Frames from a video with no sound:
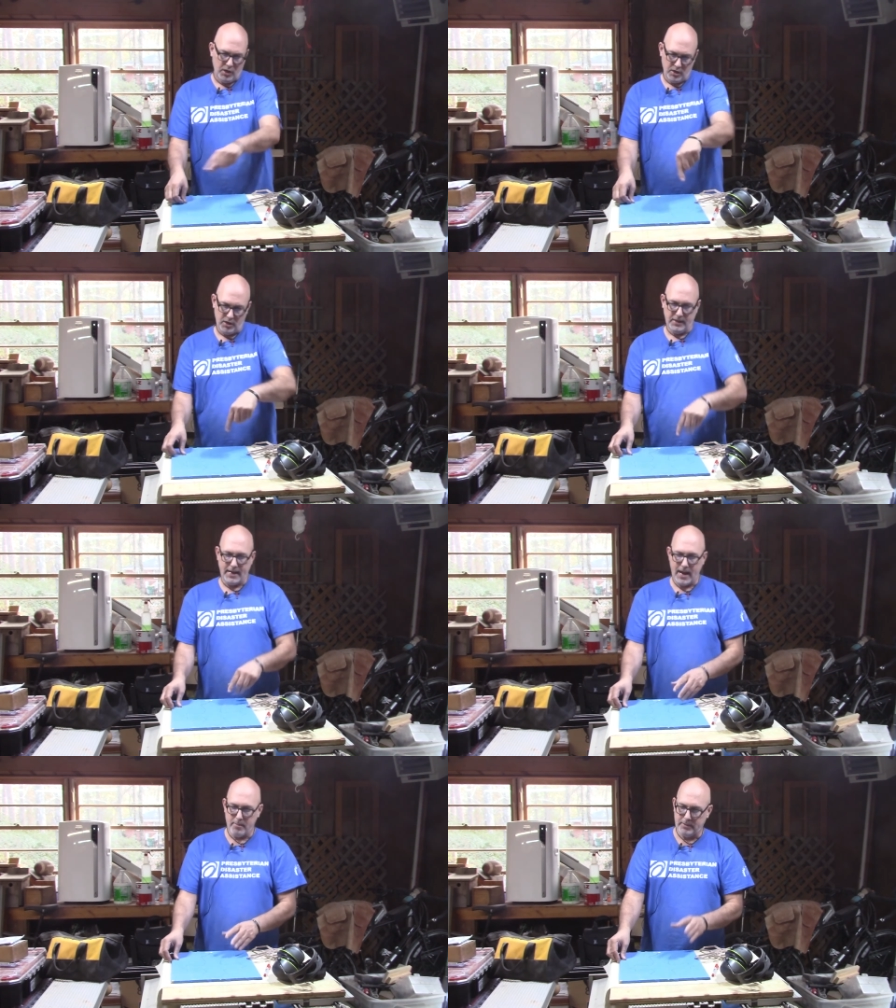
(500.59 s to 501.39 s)
cutting it
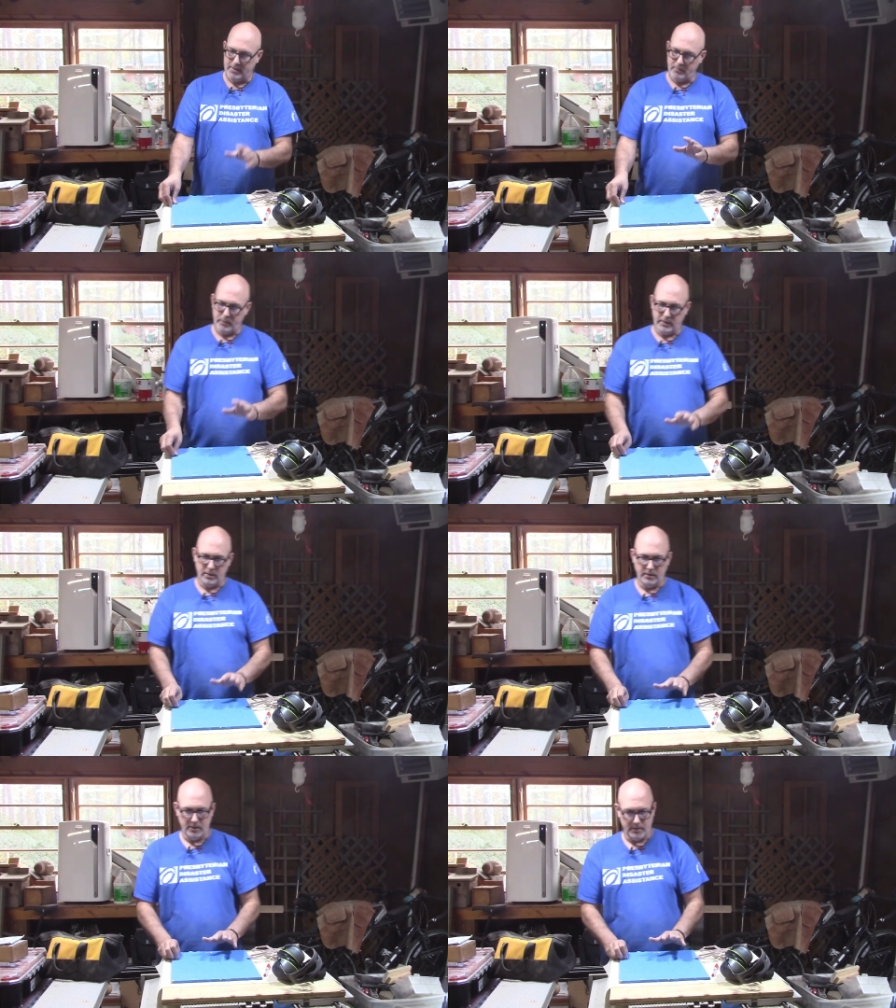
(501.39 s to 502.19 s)
out, but then we
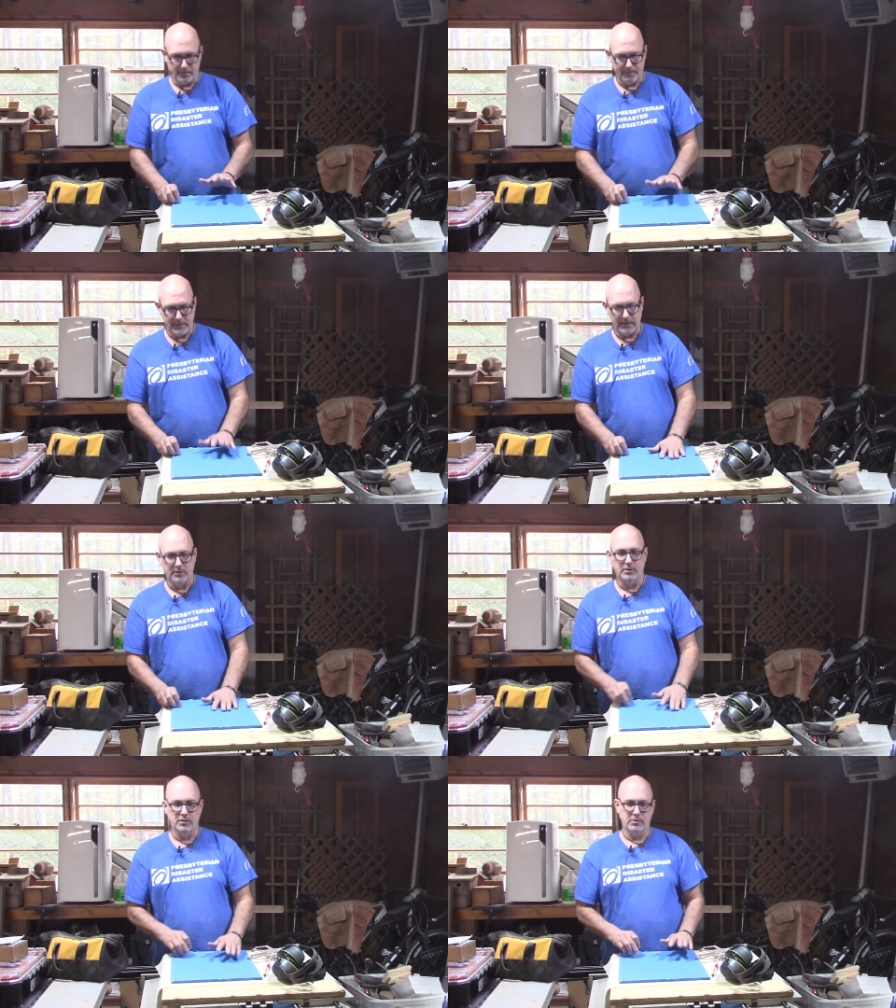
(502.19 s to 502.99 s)
can take it
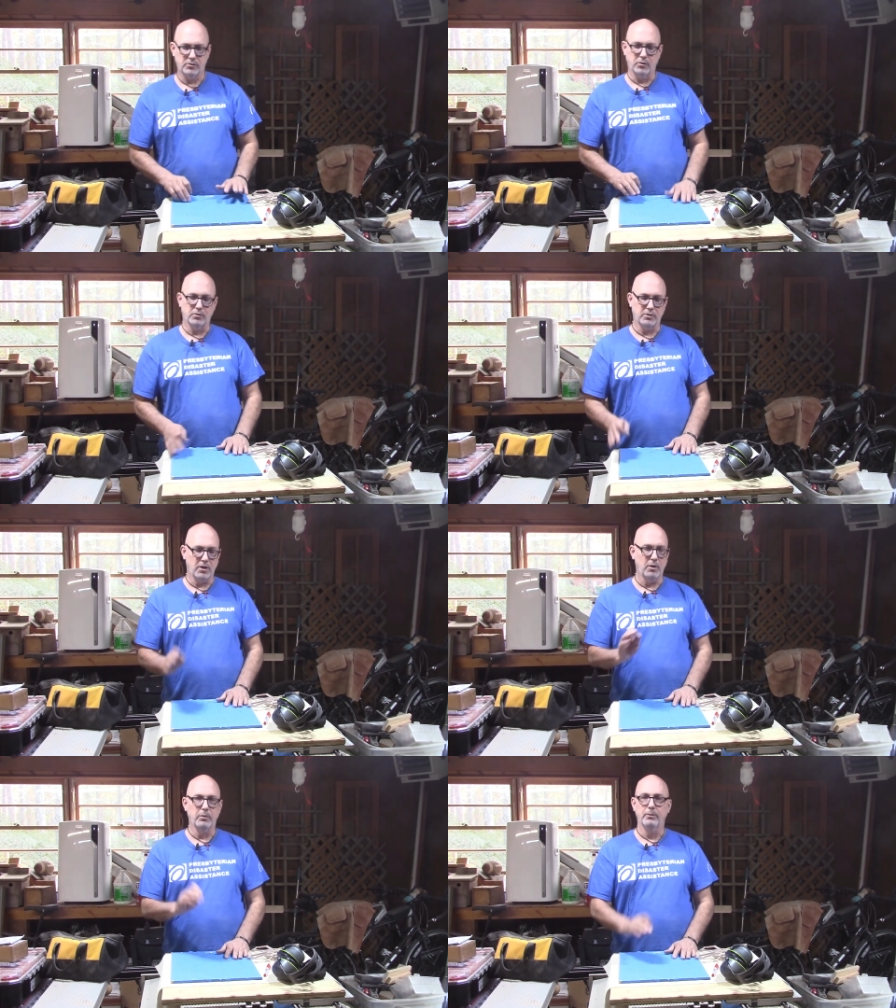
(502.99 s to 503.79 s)
to the scroll
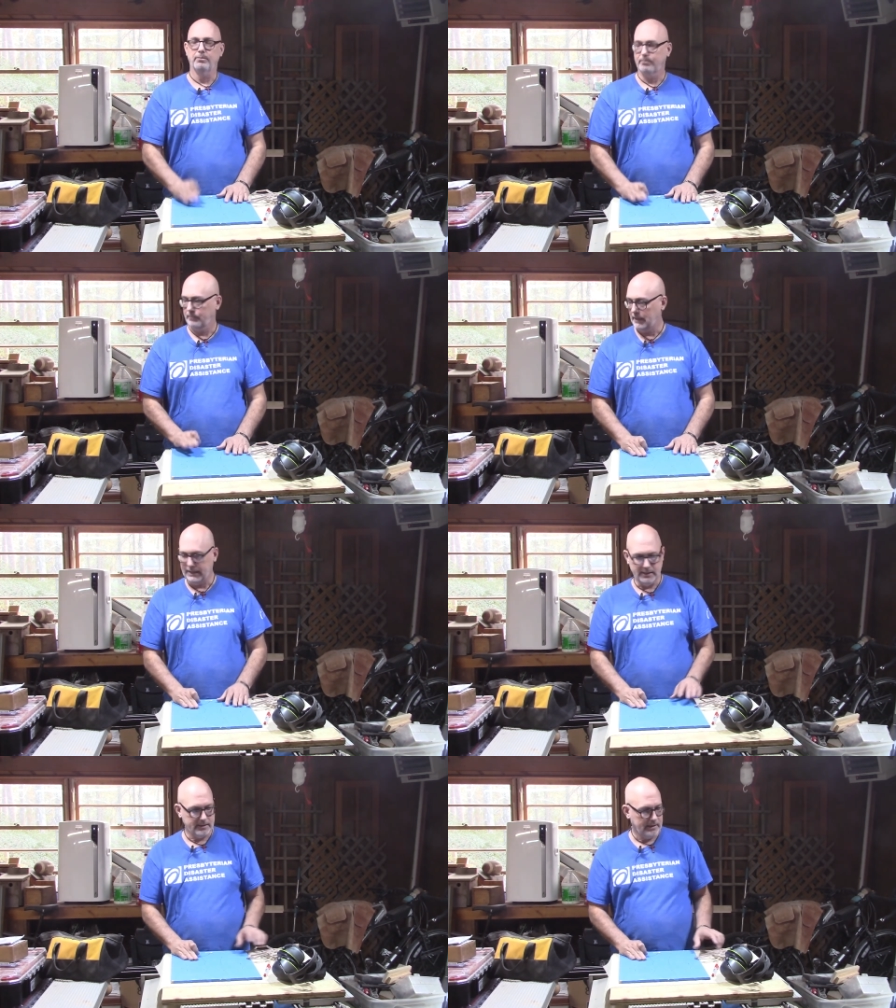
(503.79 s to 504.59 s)
saw and
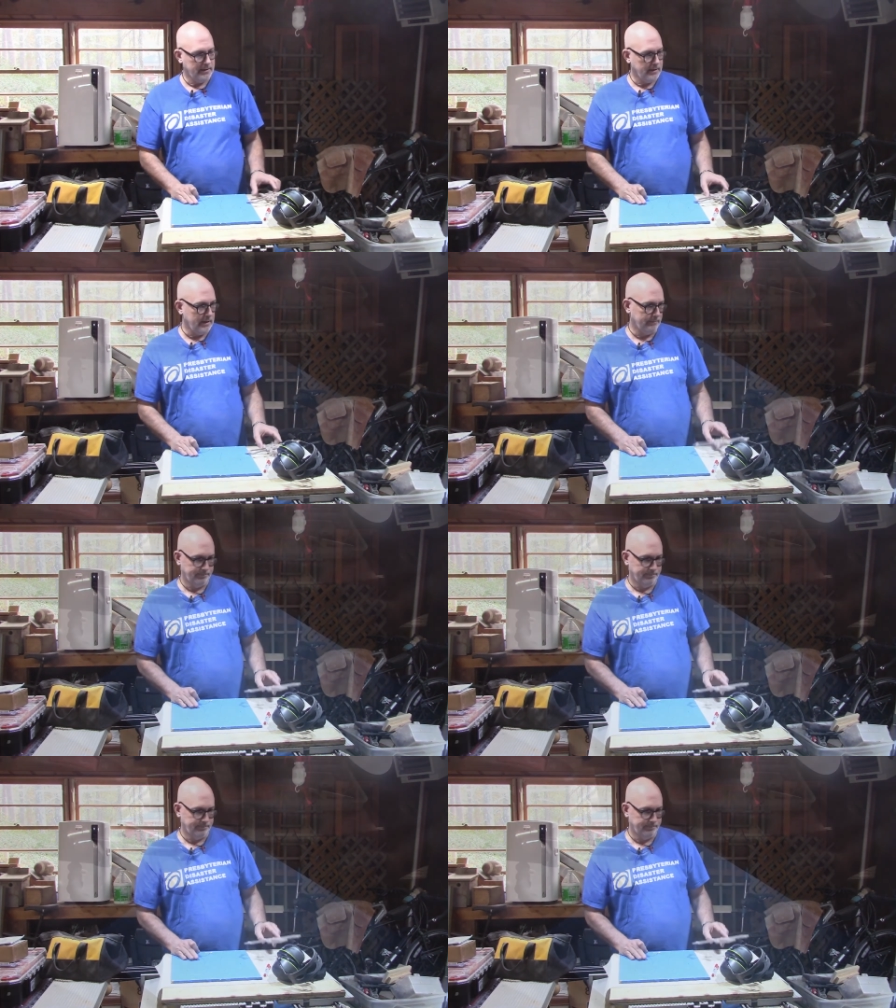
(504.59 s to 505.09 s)
get this thing cut.